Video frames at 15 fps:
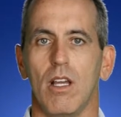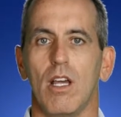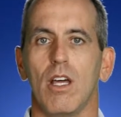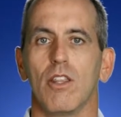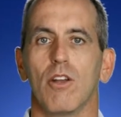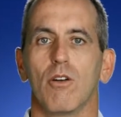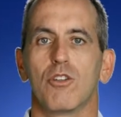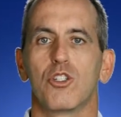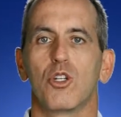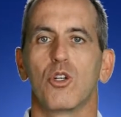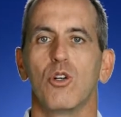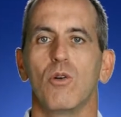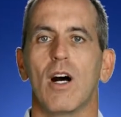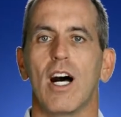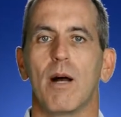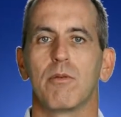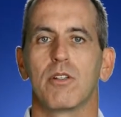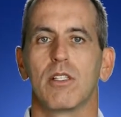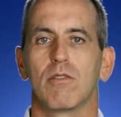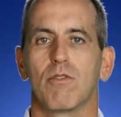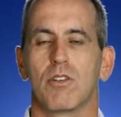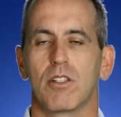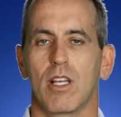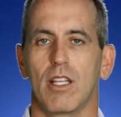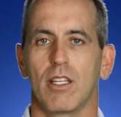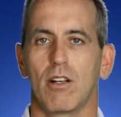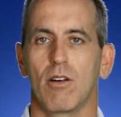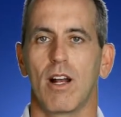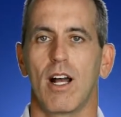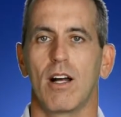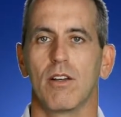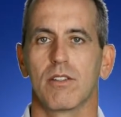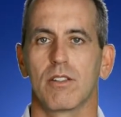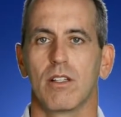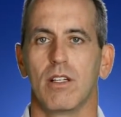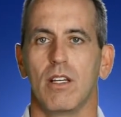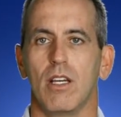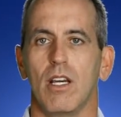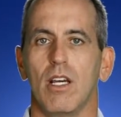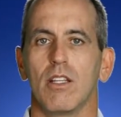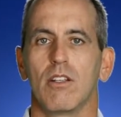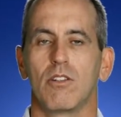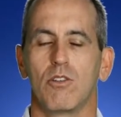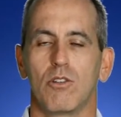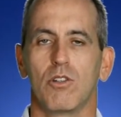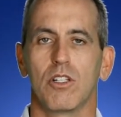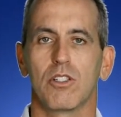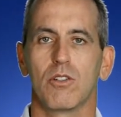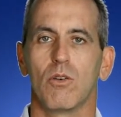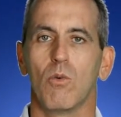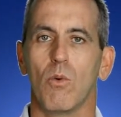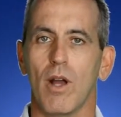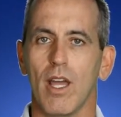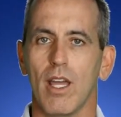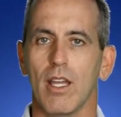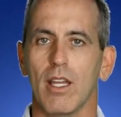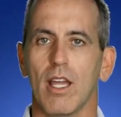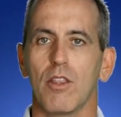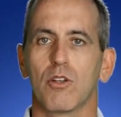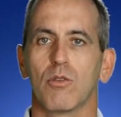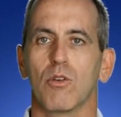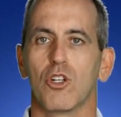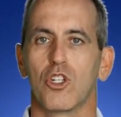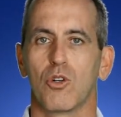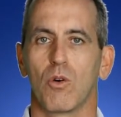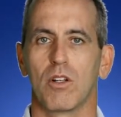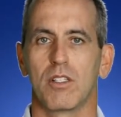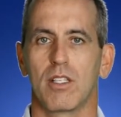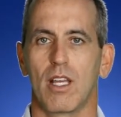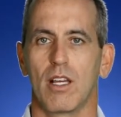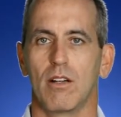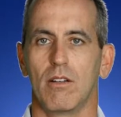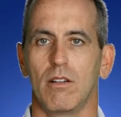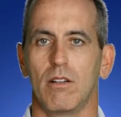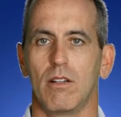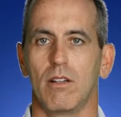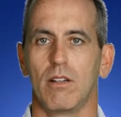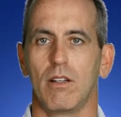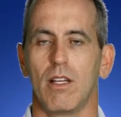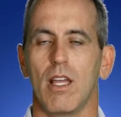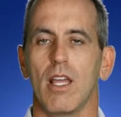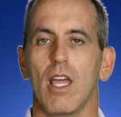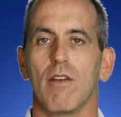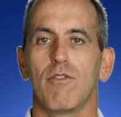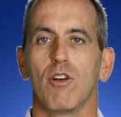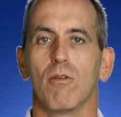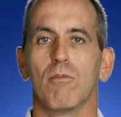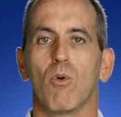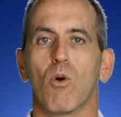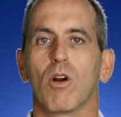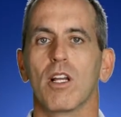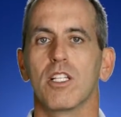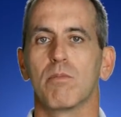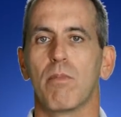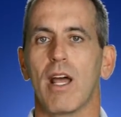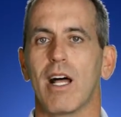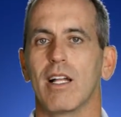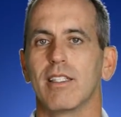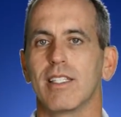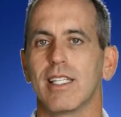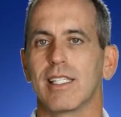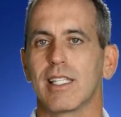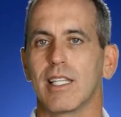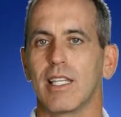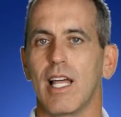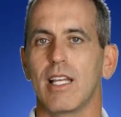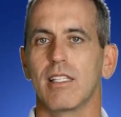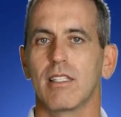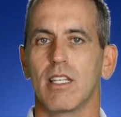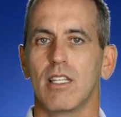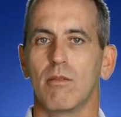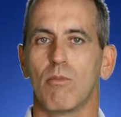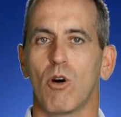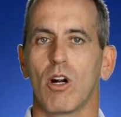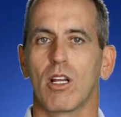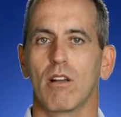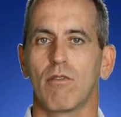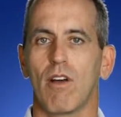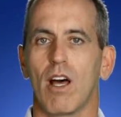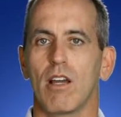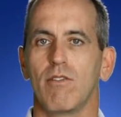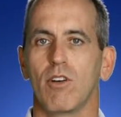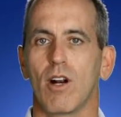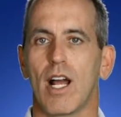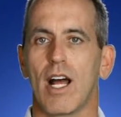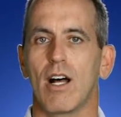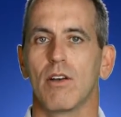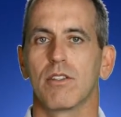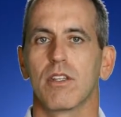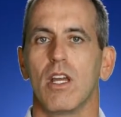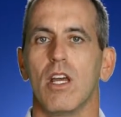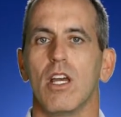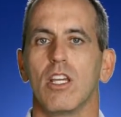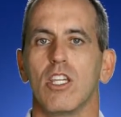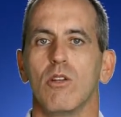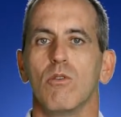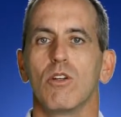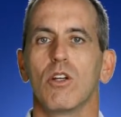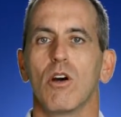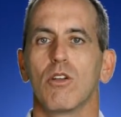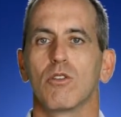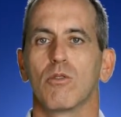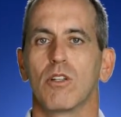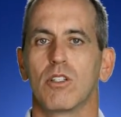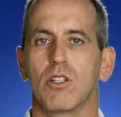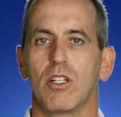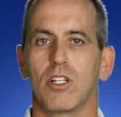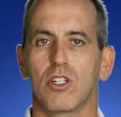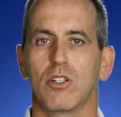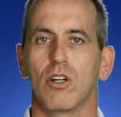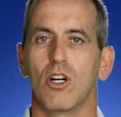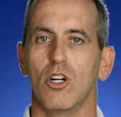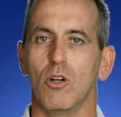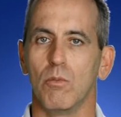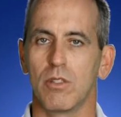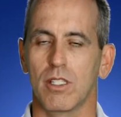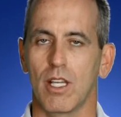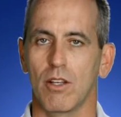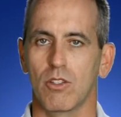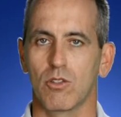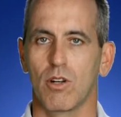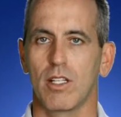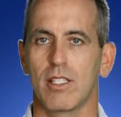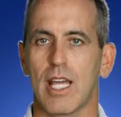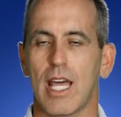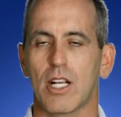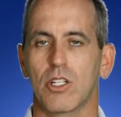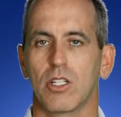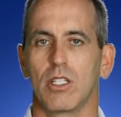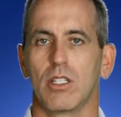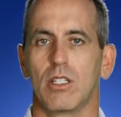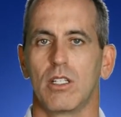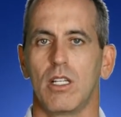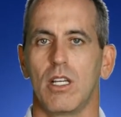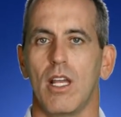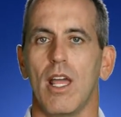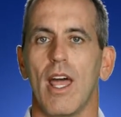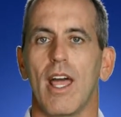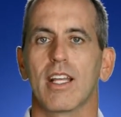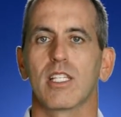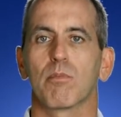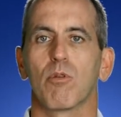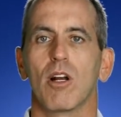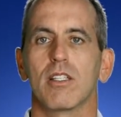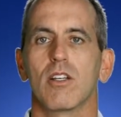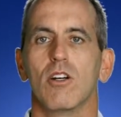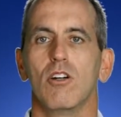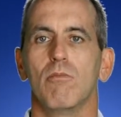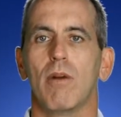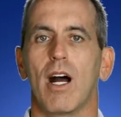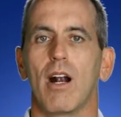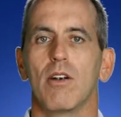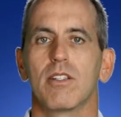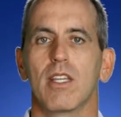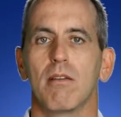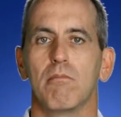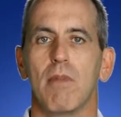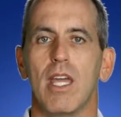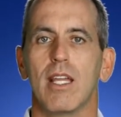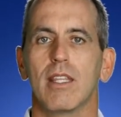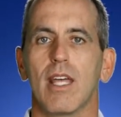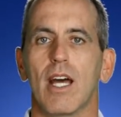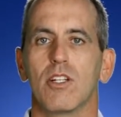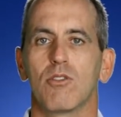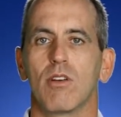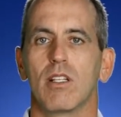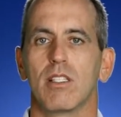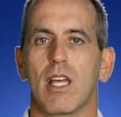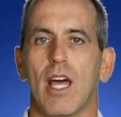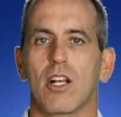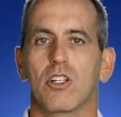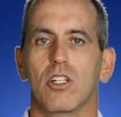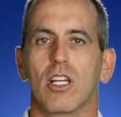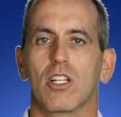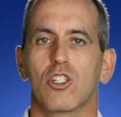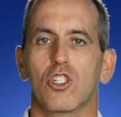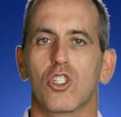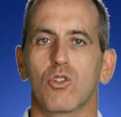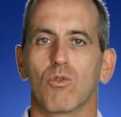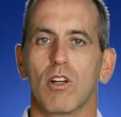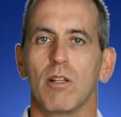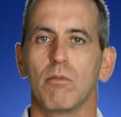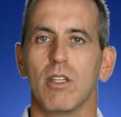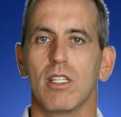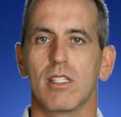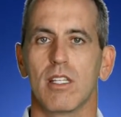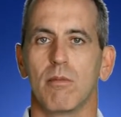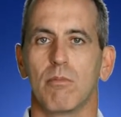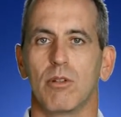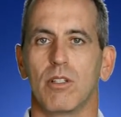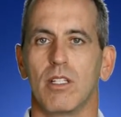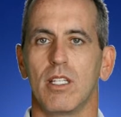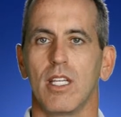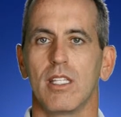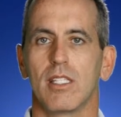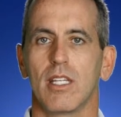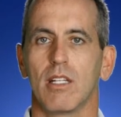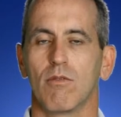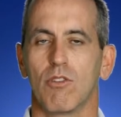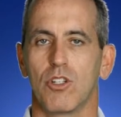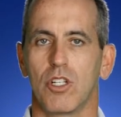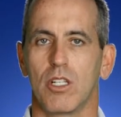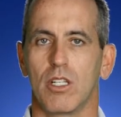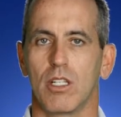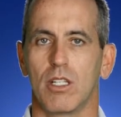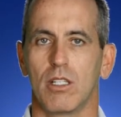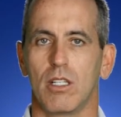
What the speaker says: There are two options for selling your house: the traditional way and through a short sale. If your mortgage balance is less than the market value of your house, you would go through a traditional home sales transaction. Express Homebuyers can make that transaction extremely simple in D.C. and Virginia.